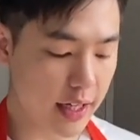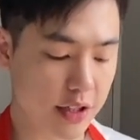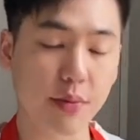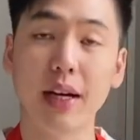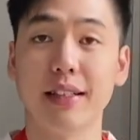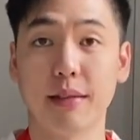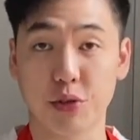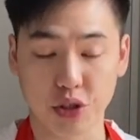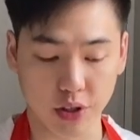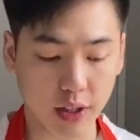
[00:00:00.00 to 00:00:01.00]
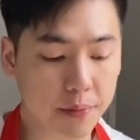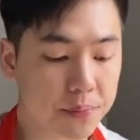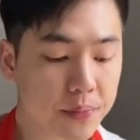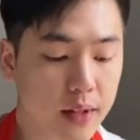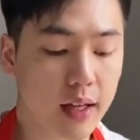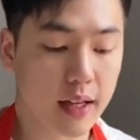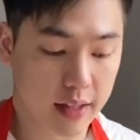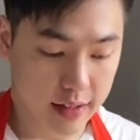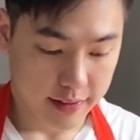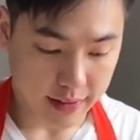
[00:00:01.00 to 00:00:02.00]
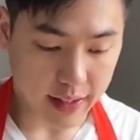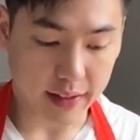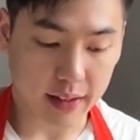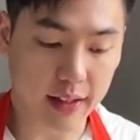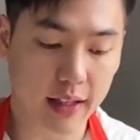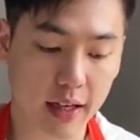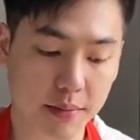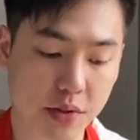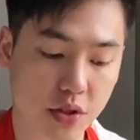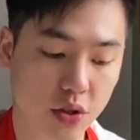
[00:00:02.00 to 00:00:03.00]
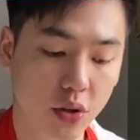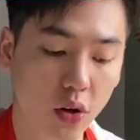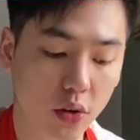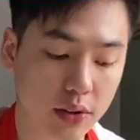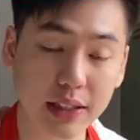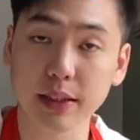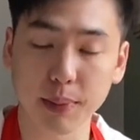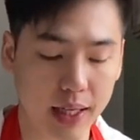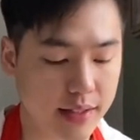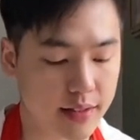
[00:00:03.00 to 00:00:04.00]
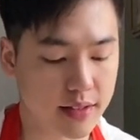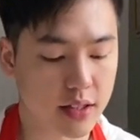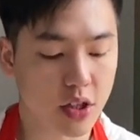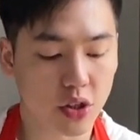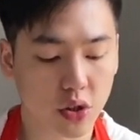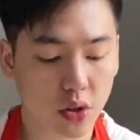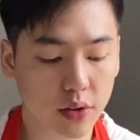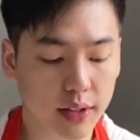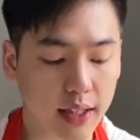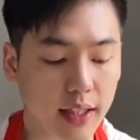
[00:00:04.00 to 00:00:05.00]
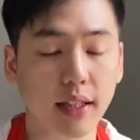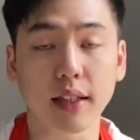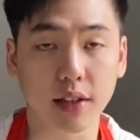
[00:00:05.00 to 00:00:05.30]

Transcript: as well as some sugar. Then comes to all the spices. You'll need